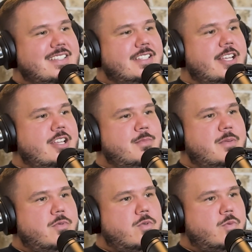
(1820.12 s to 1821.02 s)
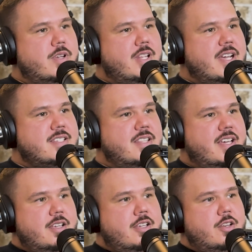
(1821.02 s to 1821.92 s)
letting people realize
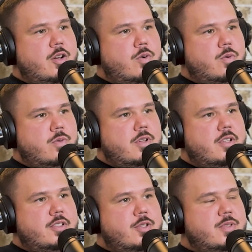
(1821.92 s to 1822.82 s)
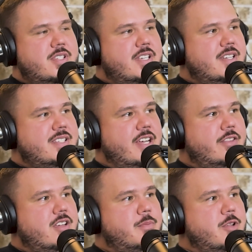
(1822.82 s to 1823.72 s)
that, you see us out in
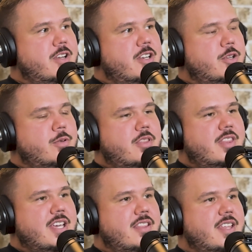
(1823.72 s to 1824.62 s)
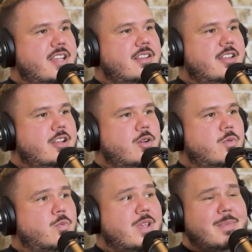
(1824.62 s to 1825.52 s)
the community and you think that, we
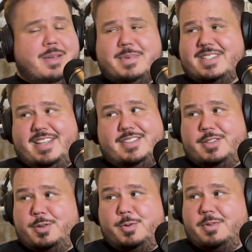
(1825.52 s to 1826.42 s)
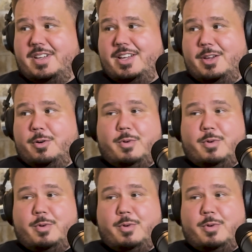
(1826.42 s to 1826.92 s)
make mistakes too. We